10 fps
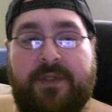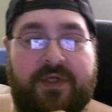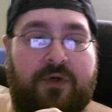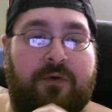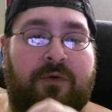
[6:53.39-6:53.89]

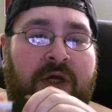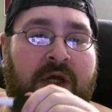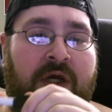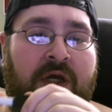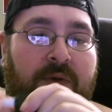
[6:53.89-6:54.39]
So,
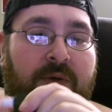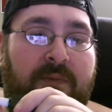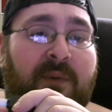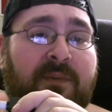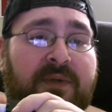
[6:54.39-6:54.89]
but for
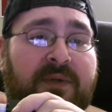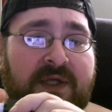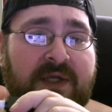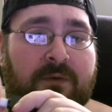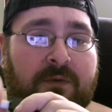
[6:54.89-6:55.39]
the purpose of
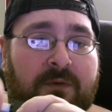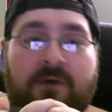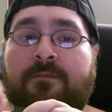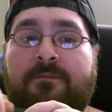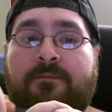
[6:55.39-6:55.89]
this
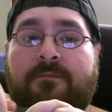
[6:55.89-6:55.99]
review,